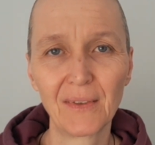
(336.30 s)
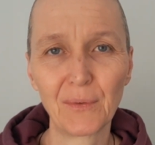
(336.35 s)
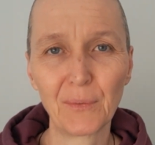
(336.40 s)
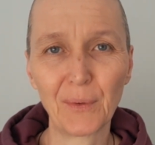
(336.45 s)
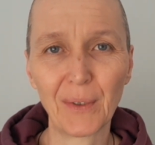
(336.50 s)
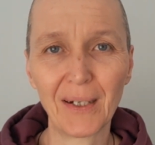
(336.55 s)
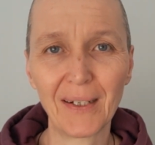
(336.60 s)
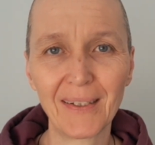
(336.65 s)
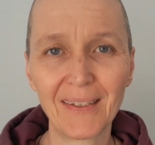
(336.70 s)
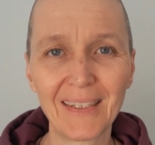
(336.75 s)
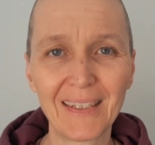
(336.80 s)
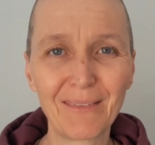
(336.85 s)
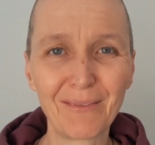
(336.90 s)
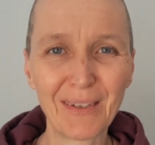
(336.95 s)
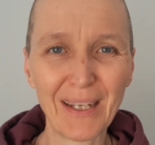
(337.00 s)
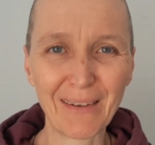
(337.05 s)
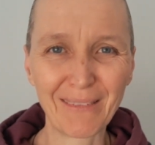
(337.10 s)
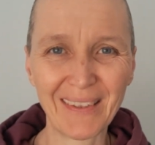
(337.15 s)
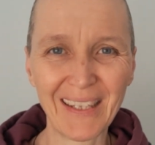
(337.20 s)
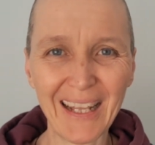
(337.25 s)
Right? If
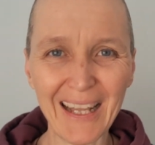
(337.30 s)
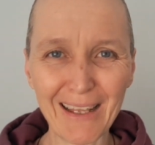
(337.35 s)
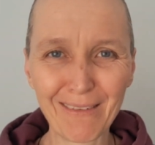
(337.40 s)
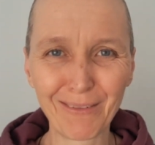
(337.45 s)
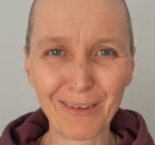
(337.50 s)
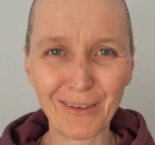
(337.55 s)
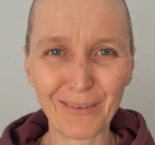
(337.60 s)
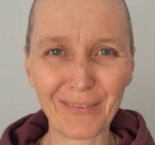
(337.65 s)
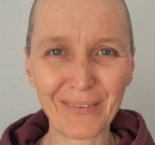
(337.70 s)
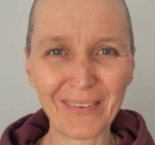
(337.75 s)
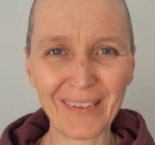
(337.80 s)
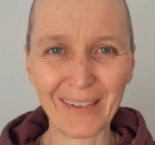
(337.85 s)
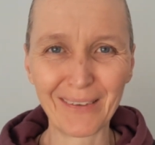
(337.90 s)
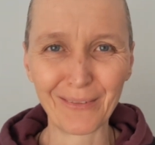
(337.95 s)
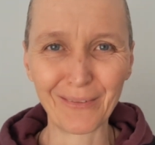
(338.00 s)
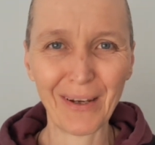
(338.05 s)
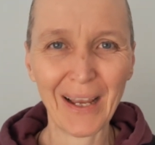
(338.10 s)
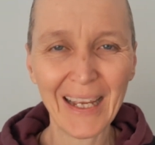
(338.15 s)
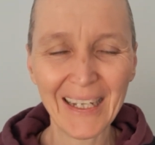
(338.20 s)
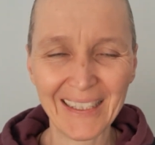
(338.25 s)
you have the level of
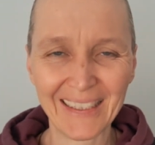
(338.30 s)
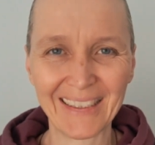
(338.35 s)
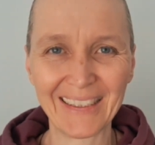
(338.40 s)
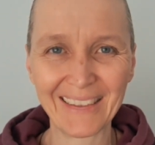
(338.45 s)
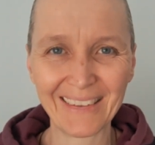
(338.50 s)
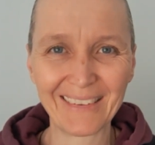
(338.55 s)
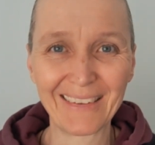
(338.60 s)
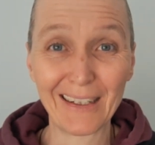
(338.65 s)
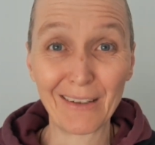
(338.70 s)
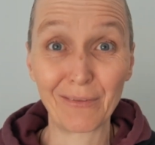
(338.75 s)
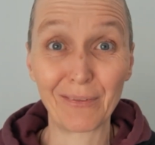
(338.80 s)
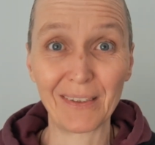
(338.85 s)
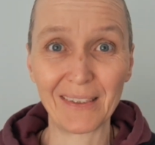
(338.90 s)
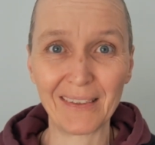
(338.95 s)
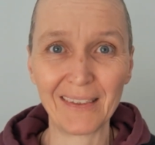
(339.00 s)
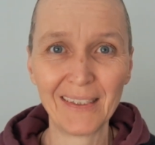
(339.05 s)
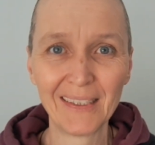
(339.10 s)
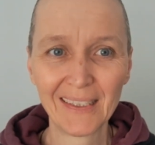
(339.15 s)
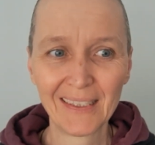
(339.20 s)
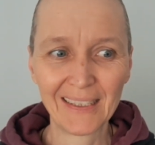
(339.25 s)
self-hate and stuff
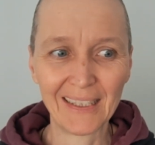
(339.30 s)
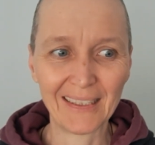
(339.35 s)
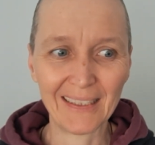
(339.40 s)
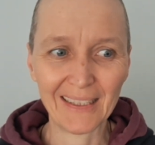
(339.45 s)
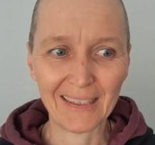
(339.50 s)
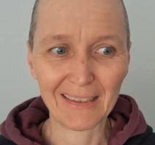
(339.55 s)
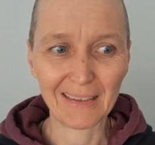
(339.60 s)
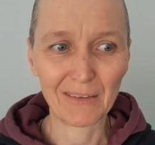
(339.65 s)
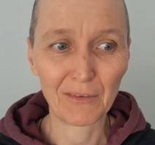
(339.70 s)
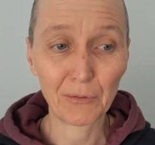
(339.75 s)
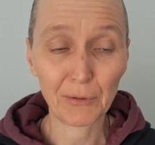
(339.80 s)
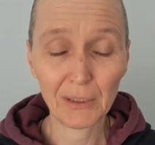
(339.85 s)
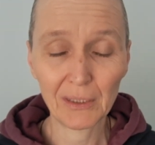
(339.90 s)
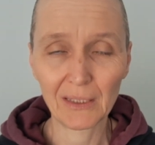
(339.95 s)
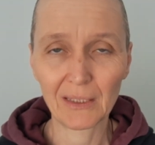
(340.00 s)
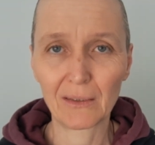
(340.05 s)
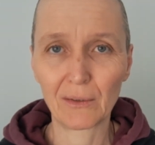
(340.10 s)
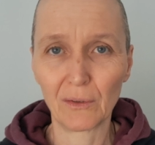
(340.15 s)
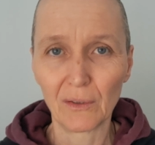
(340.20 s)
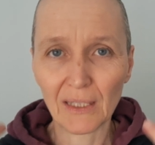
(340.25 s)
and the
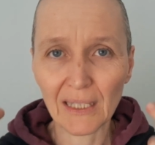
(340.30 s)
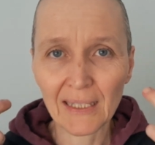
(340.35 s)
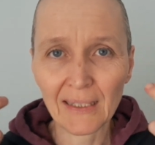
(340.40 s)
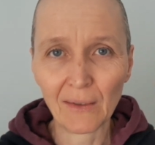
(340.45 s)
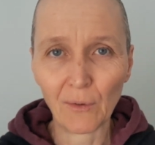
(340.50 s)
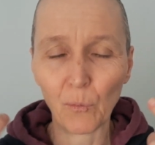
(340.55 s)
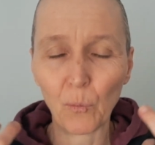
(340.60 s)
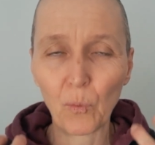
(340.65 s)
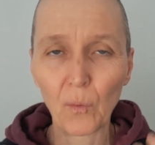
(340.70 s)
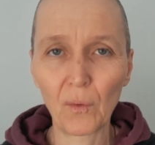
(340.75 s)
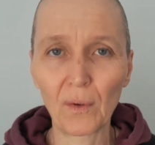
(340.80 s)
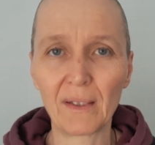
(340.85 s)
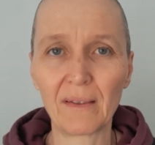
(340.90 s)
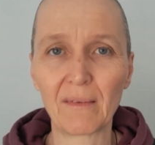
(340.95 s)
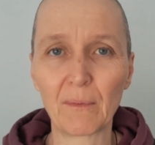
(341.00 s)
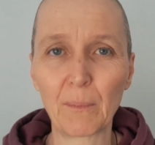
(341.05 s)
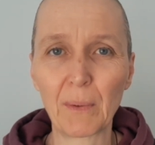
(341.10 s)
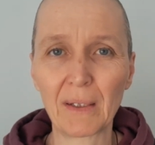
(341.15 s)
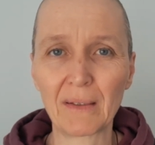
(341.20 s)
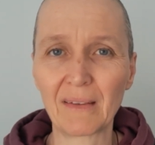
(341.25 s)
critical inner voice
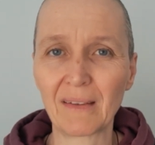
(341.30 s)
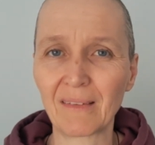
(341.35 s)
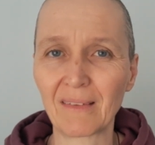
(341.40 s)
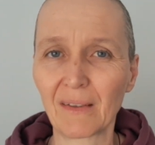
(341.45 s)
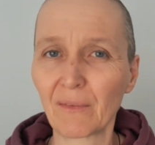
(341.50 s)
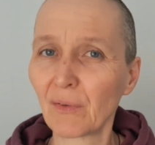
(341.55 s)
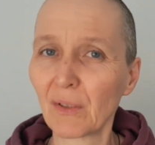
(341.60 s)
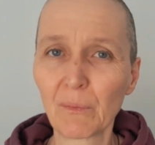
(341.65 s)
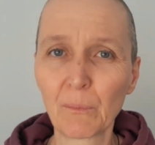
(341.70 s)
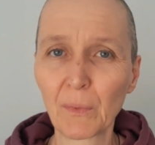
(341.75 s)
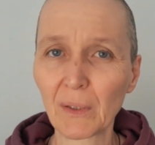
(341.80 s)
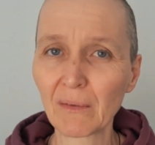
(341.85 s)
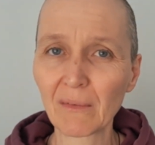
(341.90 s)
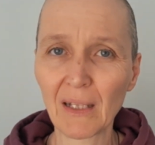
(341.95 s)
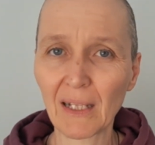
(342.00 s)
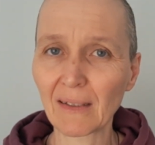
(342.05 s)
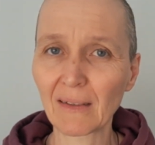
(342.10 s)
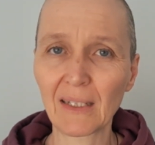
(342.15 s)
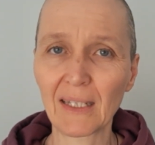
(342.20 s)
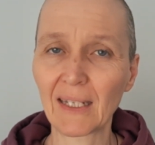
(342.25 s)
about yourself, you most
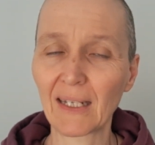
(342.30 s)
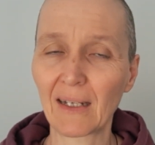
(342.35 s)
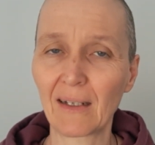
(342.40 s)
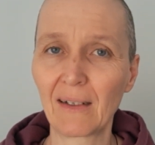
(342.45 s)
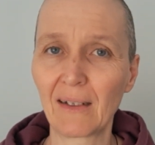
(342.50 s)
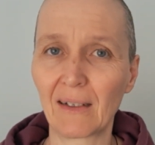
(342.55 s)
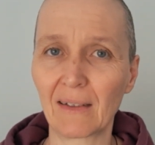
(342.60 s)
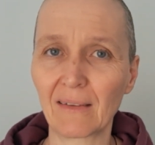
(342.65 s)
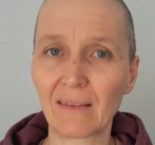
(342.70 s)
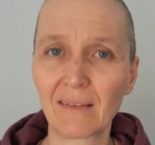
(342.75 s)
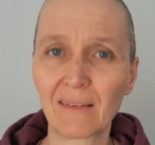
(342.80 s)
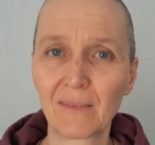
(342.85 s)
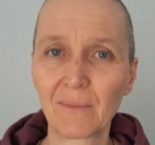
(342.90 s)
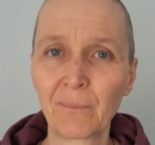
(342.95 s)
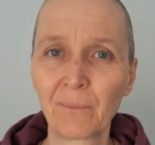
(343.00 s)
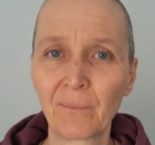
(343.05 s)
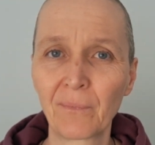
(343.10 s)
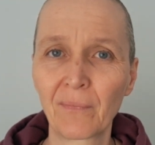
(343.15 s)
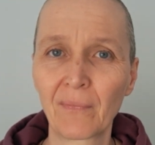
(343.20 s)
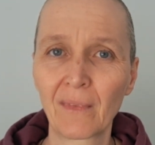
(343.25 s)
likely can't,
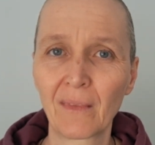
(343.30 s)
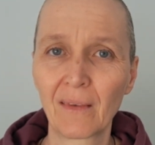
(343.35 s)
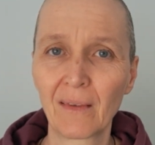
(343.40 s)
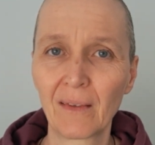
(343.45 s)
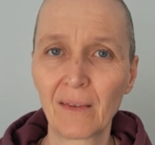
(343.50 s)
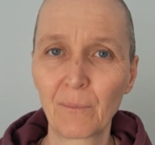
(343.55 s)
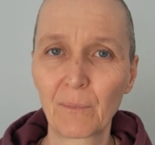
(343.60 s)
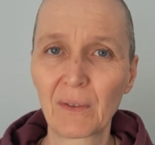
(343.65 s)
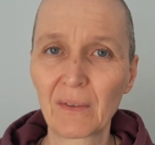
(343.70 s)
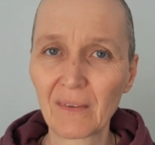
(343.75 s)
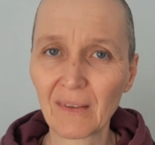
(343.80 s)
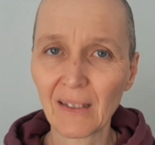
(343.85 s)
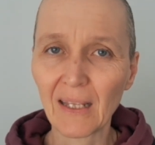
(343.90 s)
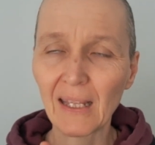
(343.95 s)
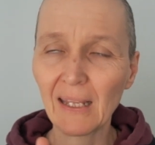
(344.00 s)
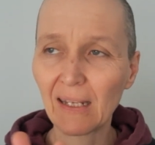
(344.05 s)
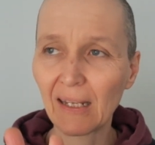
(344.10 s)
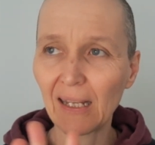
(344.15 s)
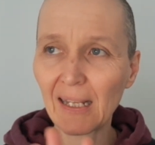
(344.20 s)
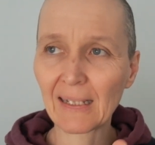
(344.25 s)
because
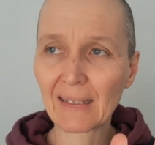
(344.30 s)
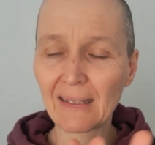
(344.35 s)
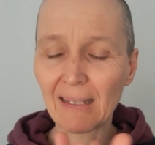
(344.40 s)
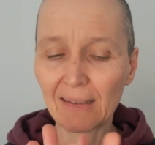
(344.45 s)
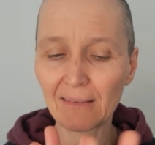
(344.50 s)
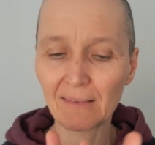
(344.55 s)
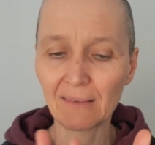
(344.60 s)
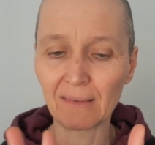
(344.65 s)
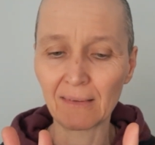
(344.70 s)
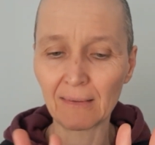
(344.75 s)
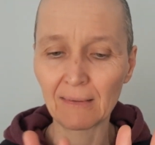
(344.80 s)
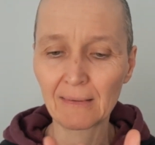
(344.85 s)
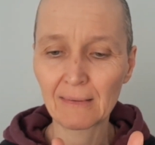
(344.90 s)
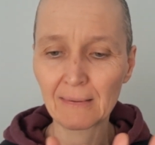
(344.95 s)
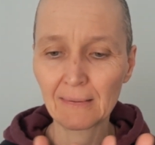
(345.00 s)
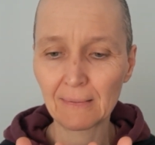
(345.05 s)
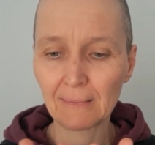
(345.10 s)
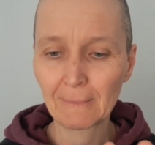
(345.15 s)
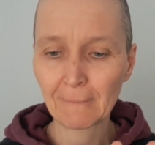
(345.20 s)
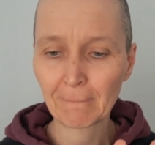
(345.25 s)
it doesn't